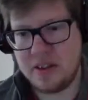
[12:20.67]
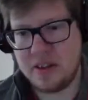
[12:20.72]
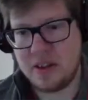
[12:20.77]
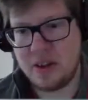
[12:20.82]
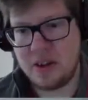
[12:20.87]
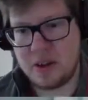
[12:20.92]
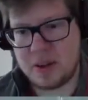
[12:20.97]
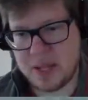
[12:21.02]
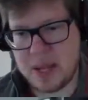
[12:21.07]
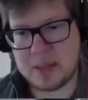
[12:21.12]

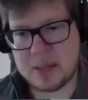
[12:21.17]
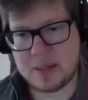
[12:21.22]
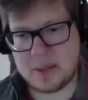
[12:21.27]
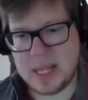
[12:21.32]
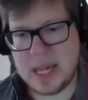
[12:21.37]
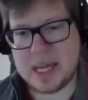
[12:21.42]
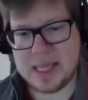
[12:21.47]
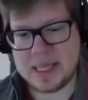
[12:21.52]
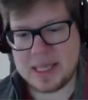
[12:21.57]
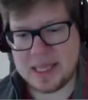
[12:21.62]
Okay, so
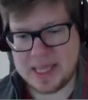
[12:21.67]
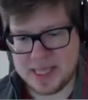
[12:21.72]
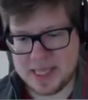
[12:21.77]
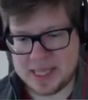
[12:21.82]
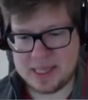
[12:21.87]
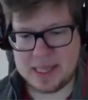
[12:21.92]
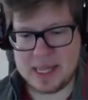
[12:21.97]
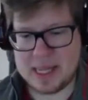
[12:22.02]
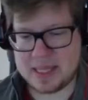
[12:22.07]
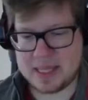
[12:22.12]
that is,
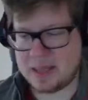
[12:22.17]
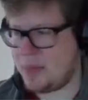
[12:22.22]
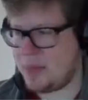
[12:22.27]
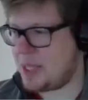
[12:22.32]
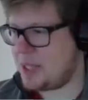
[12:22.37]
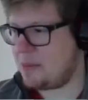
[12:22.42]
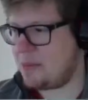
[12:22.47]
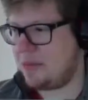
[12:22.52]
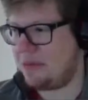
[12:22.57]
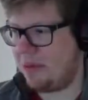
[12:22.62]
as I
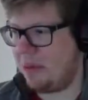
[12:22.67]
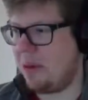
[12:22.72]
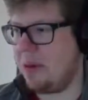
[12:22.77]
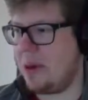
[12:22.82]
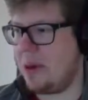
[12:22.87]
mentioned before,